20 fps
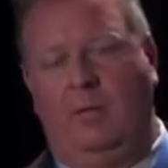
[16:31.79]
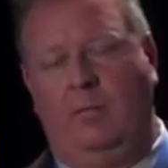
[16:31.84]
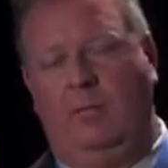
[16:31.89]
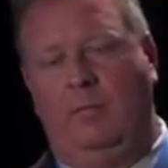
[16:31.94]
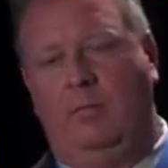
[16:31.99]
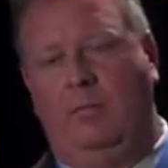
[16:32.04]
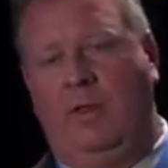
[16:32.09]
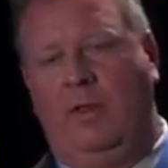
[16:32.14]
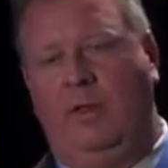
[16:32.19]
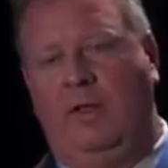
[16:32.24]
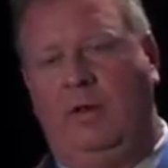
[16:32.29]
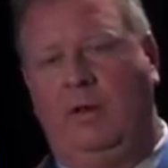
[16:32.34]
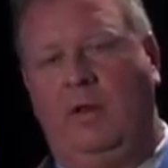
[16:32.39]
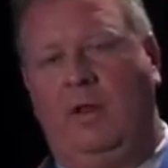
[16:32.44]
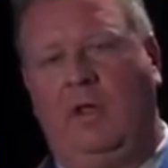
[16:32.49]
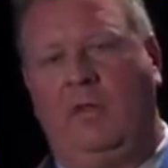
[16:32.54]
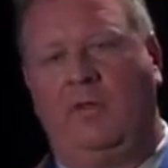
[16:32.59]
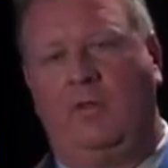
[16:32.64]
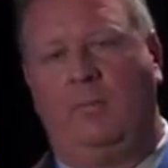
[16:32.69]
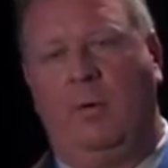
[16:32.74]
million
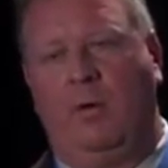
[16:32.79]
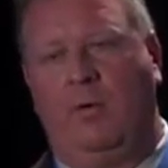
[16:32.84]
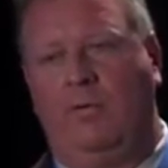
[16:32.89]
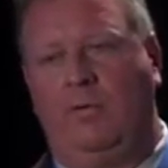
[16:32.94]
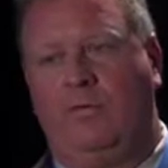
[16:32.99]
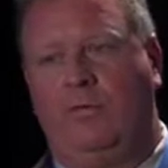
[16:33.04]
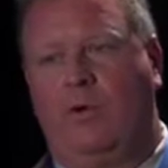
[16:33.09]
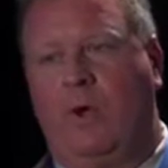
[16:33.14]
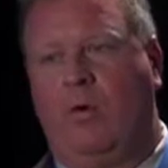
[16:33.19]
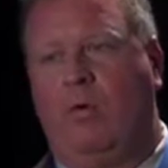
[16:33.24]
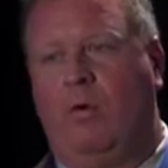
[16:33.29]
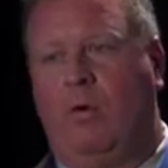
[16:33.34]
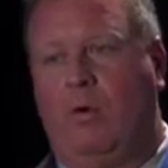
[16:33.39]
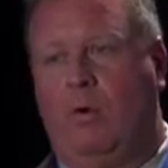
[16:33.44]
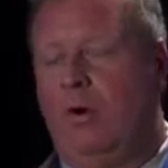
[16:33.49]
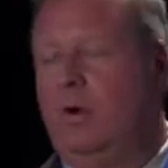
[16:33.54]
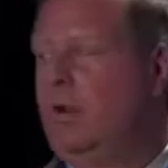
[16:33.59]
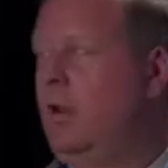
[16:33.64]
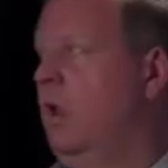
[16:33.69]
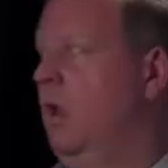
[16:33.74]
exposed
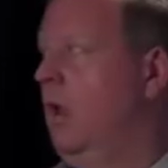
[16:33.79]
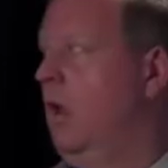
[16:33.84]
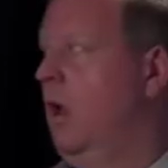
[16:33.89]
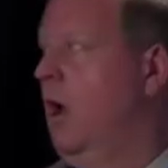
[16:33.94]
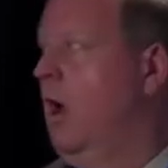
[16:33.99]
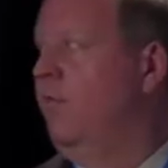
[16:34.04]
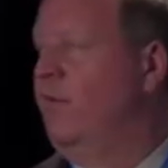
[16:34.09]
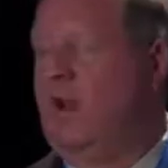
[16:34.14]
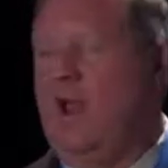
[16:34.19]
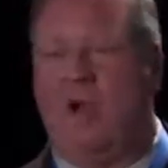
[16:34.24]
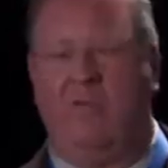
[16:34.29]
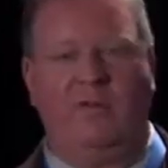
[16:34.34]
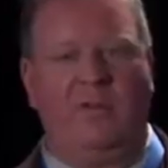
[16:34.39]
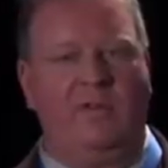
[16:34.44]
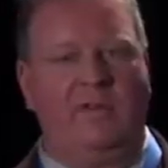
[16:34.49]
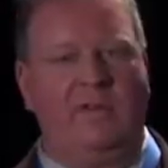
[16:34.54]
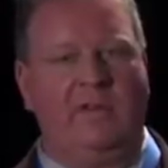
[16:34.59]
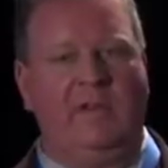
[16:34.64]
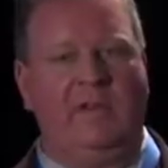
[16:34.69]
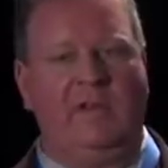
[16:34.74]
cohort of an
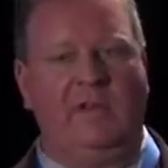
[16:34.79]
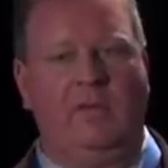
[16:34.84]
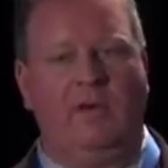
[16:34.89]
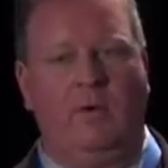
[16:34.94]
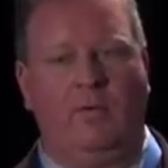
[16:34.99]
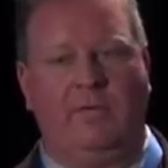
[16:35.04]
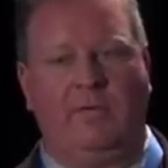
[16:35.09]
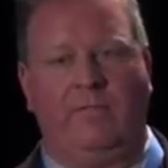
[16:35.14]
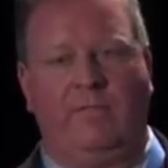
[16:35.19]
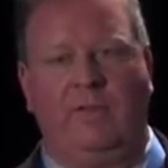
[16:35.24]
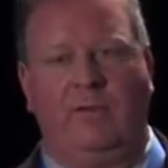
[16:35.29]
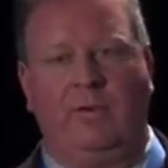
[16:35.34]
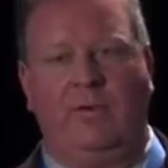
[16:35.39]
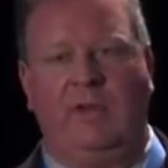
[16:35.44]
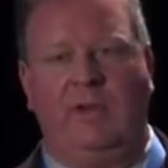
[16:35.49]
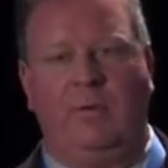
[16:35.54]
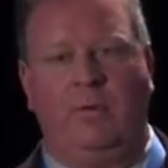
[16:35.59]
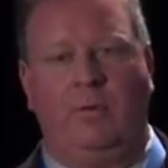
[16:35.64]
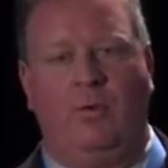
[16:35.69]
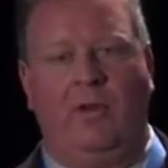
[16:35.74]
average CT dose of
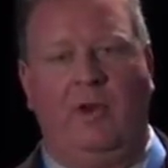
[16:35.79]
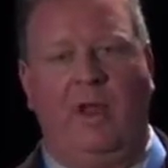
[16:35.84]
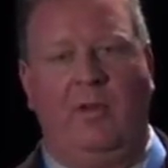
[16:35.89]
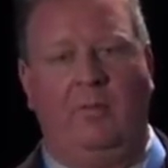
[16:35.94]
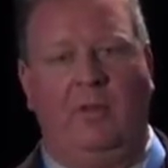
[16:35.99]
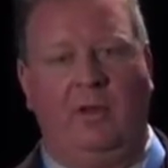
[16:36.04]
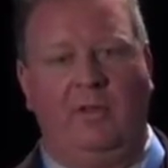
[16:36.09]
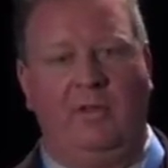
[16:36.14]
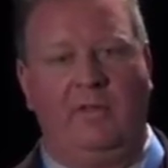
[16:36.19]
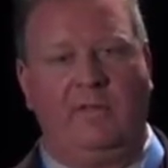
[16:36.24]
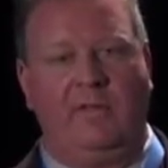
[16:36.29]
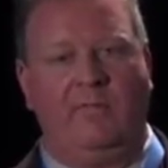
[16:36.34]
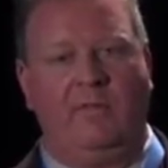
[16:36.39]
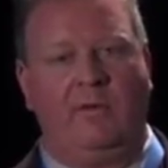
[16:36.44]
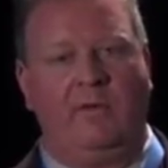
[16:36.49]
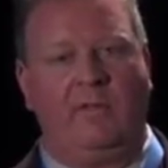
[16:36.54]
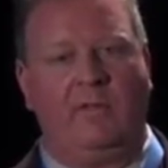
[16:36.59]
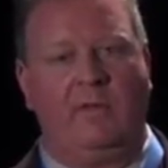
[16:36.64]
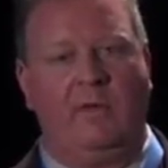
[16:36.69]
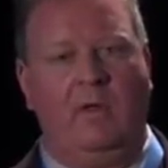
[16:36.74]
13.8
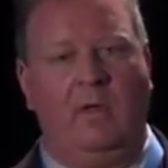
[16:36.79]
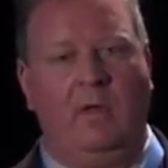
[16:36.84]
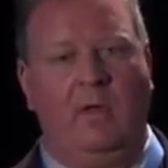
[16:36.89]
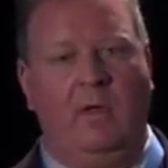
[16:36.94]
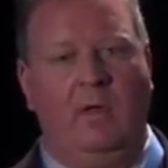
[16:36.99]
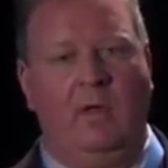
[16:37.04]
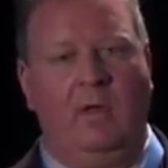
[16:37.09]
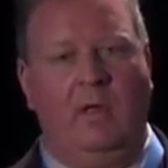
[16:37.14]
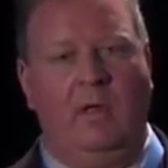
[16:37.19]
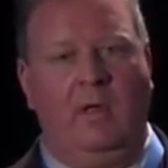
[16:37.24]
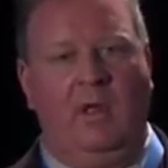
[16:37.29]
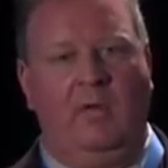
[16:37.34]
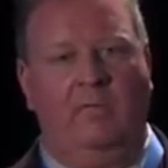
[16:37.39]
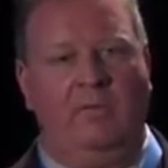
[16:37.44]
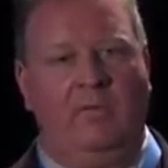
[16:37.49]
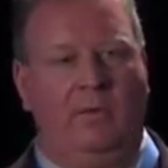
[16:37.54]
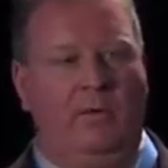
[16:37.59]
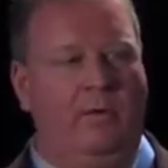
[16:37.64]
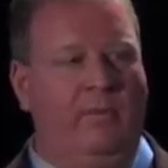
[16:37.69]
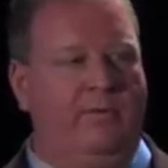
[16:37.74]
millisieverts. And
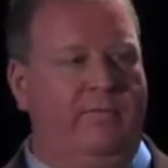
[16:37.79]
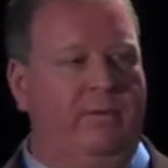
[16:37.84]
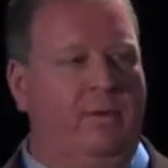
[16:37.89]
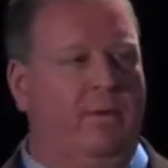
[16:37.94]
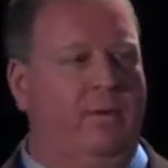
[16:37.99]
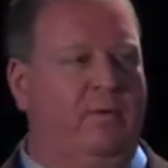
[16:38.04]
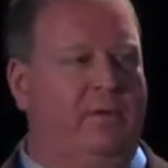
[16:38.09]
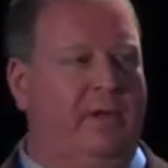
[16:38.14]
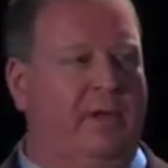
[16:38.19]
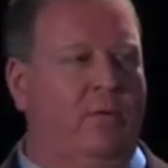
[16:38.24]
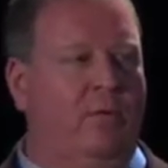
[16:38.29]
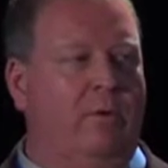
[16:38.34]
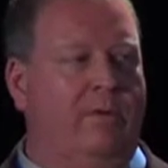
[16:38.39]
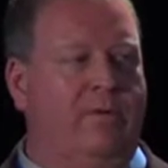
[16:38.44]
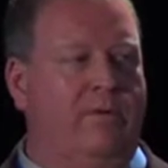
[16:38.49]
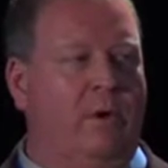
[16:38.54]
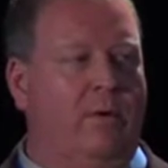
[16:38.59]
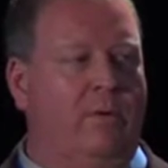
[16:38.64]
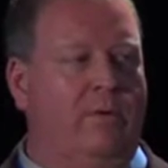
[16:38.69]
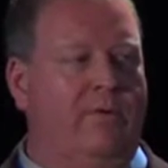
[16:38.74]
for those of you who deal with
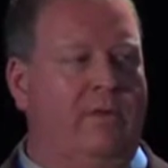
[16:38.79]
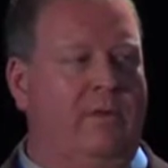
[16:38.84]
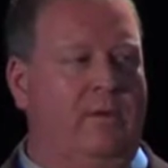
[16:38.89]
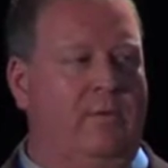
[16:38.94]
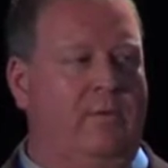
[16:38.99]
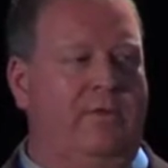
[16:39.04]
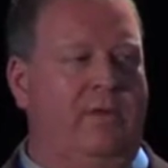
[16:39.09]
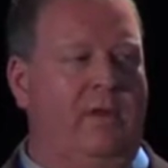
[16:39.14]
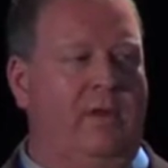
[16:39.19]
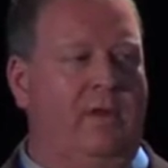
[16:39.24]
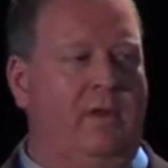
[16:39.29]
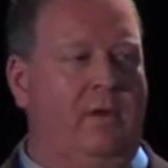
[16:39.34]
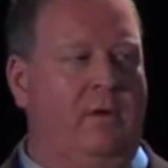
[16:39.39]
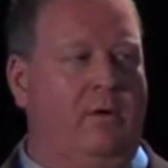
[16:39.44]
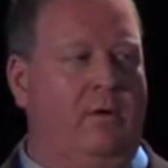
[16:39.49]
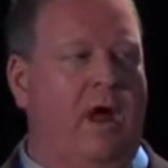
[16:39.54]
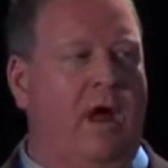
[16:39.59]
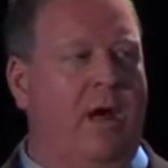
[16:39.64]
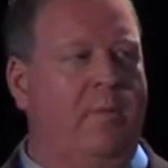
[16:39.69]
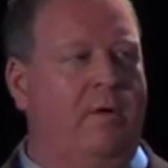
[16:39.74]
dose and
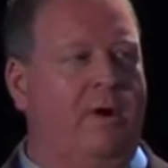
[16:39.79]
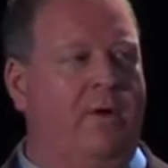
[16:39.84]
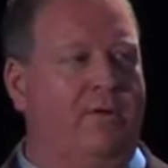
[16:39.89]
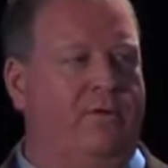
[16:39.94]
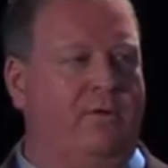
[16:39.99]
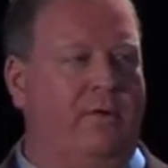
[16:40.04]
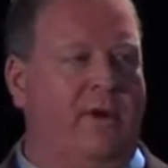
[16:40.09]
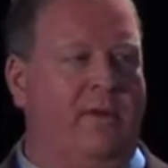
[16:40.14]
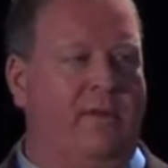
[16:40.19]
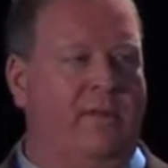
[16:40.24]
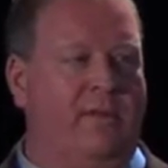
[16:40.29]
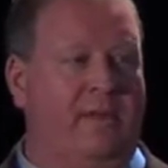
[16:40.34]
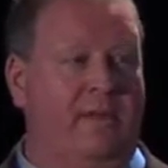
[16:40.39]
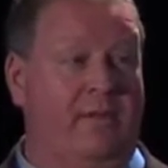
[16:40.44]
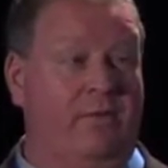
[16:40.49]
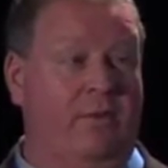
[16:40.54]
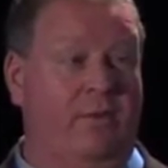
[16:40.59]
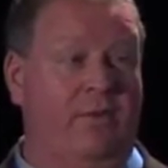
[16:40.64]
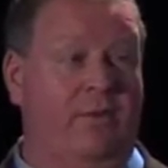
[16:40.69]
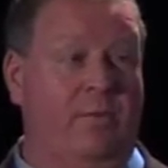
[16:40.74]
your eyebrows are raised and saying
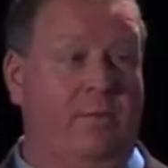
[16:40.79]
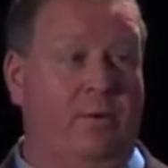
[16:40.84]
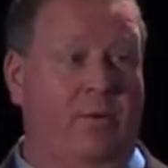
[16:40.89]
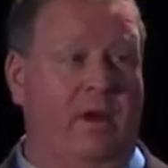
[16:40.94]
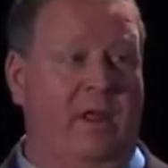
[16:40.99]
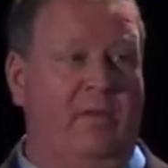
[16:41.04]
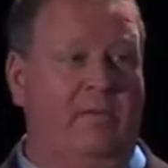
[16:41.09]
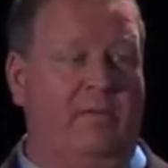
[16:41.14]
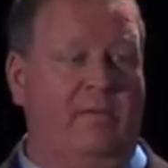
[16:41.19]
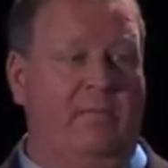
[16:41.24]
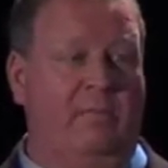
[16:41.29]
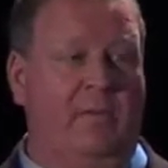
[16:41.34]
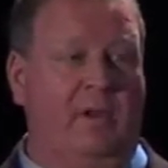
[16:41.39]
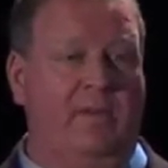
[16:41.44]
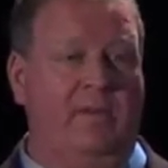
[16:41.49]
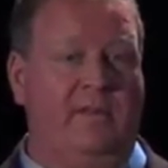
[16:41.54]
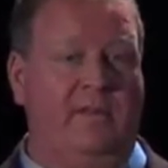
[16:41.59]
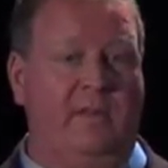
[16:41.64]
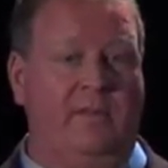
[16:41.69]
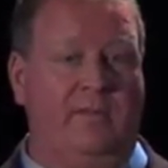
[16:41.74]
13.8
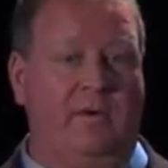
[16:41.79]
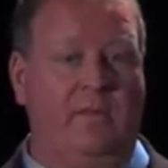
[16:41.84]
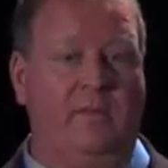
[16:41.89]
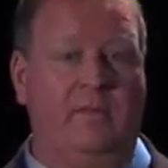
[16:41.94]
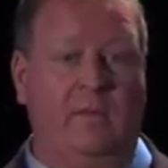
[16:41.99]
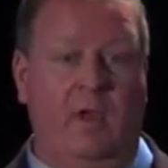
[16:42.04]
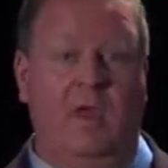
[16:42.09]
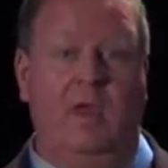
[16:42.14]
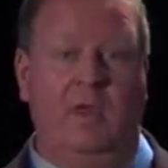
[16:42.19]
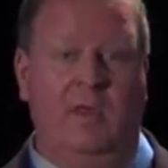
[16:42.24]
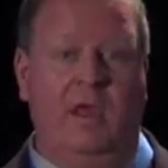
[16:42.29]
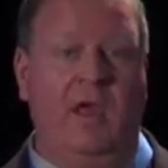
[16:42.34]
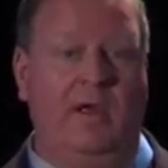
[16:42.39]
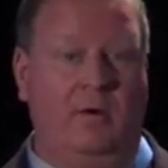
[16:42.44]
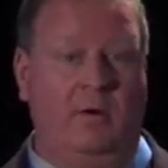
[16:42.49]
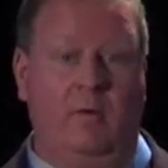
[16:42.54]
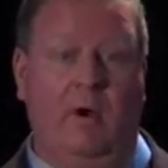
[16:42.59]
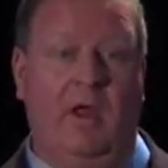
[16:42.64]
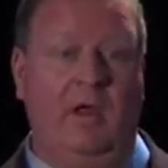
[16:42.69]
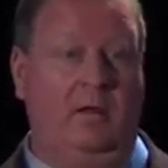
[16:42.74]
millisieverts, yeah,
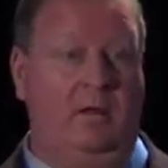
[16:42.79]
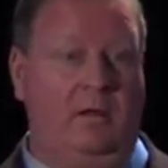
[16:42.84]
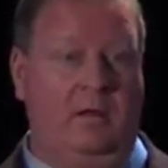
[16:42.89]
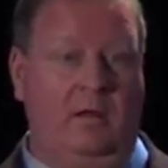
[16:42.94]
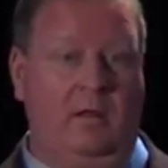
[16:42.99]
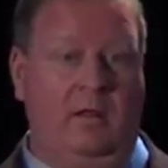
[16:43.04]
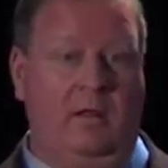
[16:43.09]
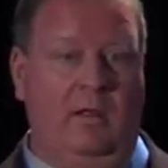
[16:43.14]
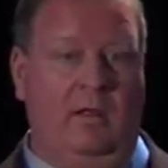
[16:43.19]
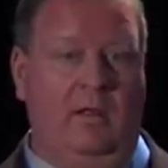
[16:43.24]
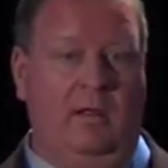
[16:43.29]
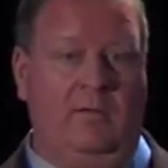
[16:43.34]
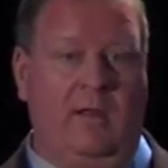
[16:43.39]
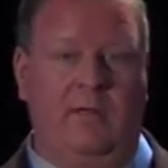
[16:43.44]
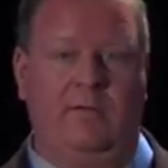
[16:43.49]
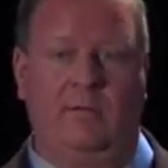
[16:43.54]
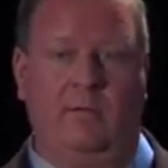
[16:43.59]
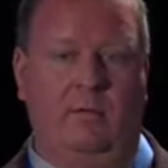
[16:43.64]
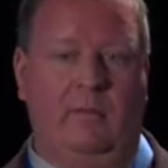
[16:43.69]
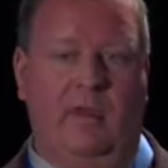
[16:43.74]
you're right.
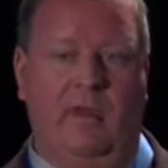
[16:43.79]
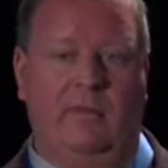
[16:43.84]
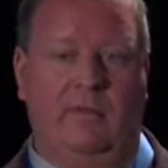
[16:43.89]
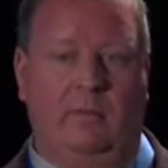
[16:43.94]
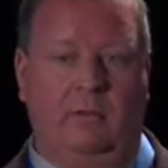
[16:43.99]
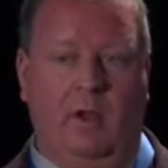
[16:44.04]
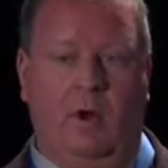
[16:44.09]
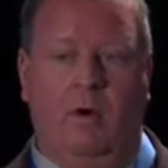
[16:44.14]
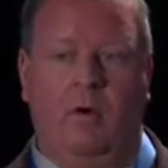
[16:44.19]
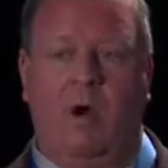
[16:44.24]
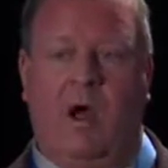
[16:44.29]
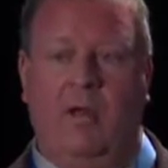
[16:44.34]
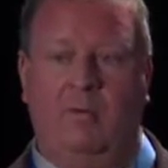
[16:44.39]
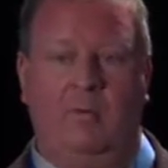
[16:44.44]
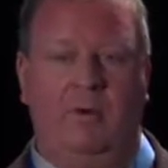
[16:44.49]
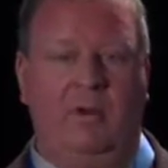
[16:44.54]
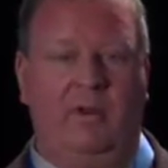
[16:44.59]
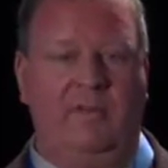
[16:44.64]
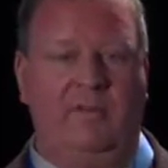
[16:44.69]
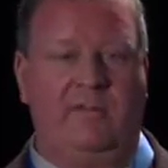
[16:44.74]
That's a low,
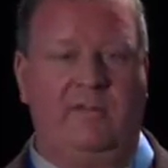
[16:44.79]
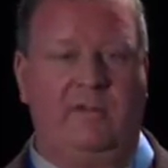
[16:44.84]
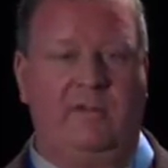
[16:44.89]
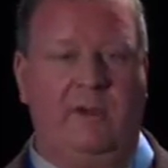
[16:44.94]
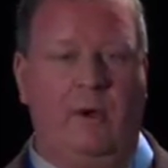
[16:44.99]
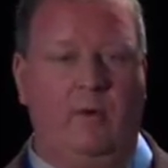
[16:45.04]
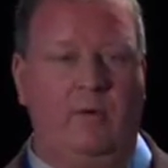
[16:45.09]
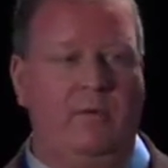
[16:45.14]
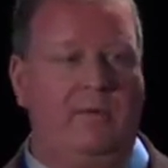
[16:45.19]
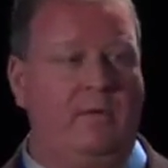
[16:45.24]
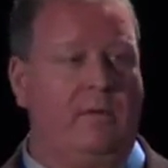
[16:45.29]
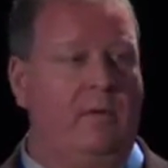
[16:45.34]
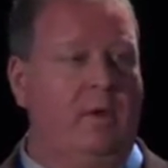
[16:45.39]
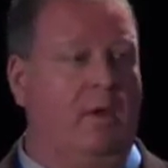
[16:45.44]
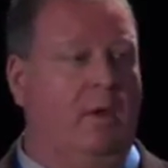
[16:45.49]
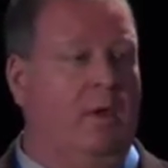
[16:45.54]
unrealistic dose.